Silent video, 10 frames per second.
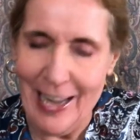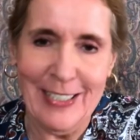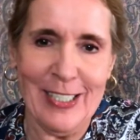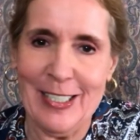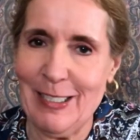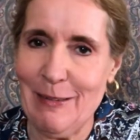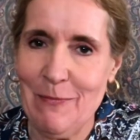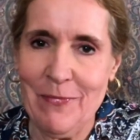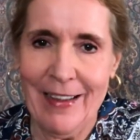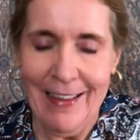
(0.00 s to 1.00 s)
just,
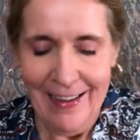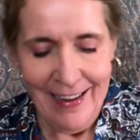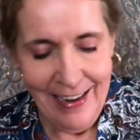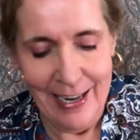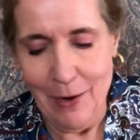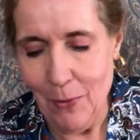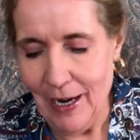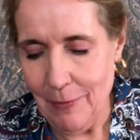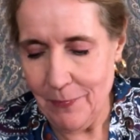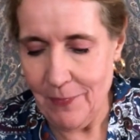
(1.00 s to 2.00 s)

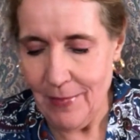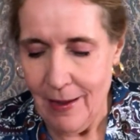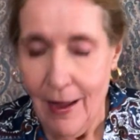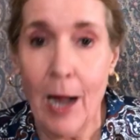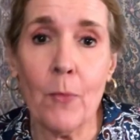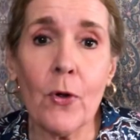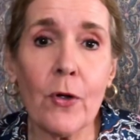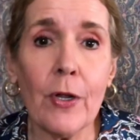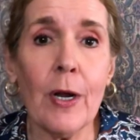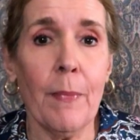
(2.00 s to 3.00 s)
anyway, I'm real
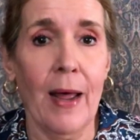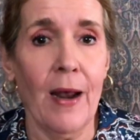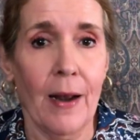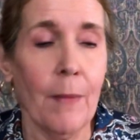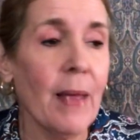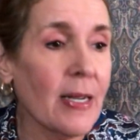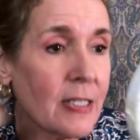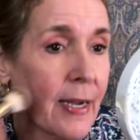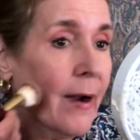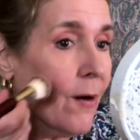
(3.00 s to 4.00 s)
good about
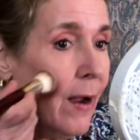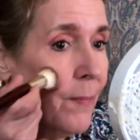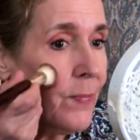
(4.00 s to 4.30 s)
mascara.